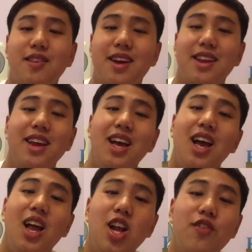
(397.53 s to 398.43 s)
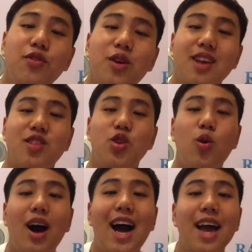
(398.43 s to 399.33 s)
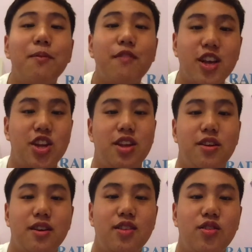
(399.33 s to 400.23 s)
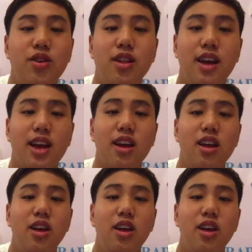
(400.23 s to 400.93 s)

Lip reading: And a lot of you guys know I'm vegetarian, so you're like,